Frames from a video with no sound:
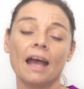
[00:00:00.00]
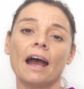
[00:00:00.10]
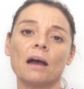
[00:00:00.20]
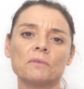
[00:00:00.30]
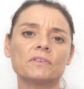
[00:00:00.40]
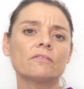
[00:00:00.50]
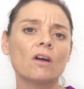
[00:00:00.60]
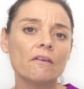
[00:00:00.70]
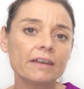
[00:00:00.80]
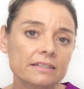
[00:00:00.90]
However, there
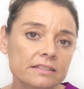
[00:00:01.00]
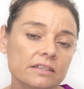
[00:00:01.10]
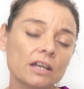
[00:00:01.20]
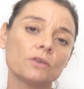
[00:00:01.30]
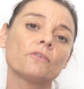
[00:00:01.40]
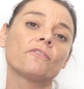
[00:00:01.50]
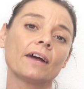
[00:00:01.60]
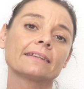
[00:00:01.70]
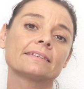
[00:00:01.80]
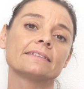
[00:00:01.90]
are external
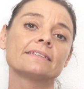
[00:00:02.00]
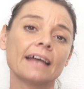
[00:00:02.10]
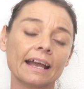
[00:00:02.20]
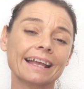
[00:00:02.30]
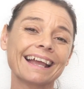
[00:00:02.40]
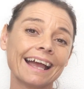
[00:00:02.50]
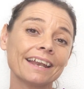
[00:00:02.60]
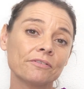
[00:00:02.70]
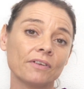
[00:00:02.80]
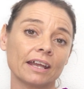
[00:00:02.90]
factors that can
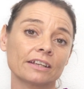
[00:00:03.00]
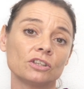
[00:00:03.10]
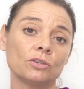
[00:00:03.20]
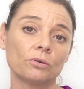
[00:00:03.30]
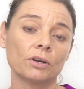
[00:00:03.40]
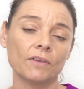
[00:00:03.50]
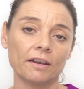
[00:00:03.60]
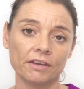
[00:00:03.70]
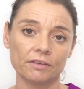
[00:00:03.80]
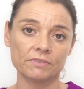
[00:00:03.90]
affect your
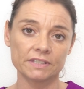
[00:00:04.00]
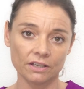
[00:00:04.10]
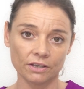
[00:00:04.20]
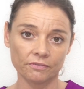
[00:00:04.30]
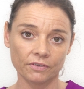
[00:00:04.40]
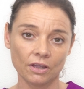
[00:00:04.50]
ovarian reserve.